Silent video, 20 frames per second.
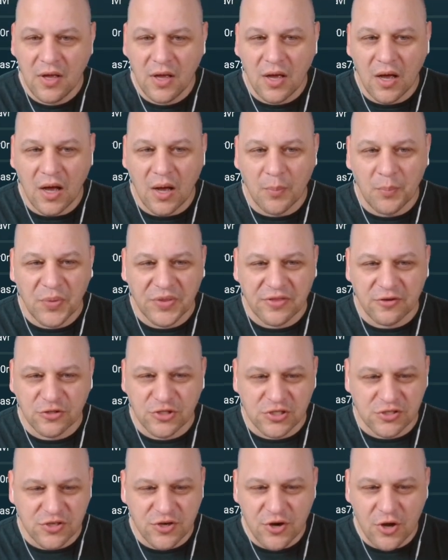But there's
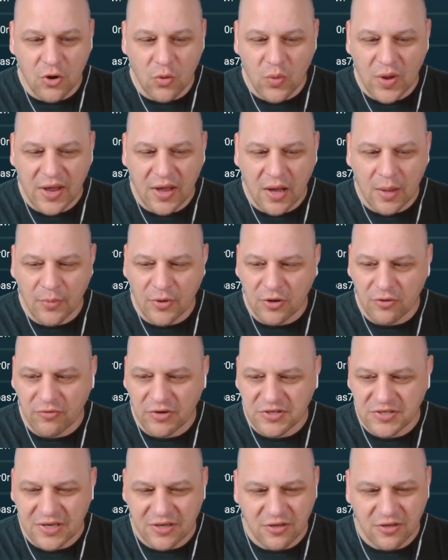just no way I'm going to reach that.